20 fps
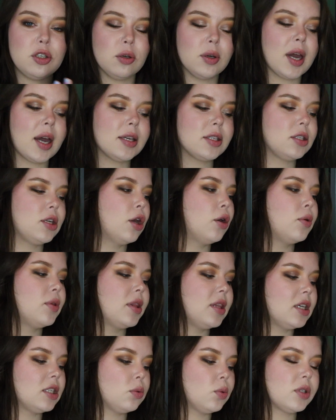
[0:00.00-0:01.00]
you guys know
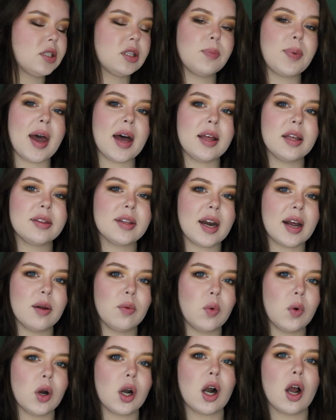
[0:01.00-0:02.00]
this was the palette that I
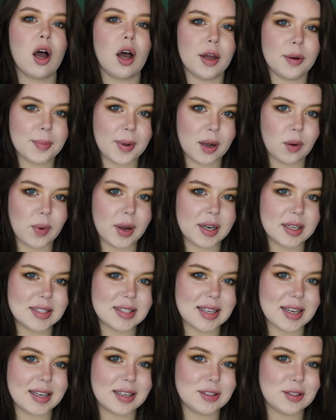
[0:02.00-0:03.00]
wore on my wedding
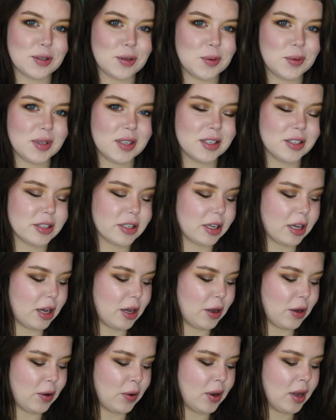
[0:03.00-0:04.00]
day 2 years
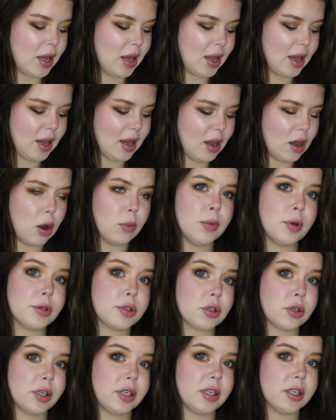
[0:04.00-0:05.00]
ago.
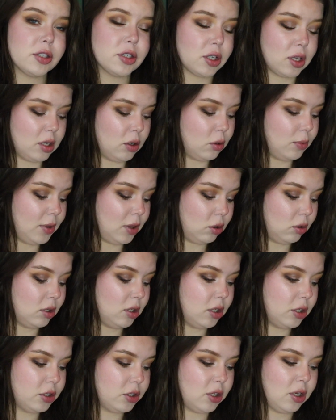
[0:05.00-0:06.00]
Almost 3 years, it will be 3
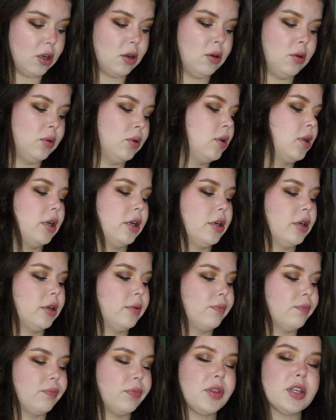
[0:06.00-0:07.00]
years ago
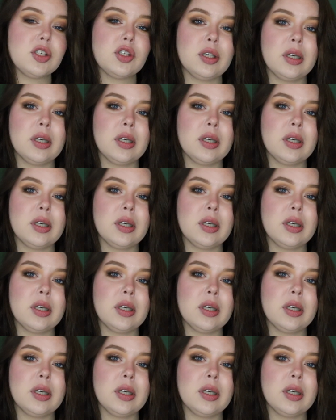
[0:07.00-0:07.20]
here this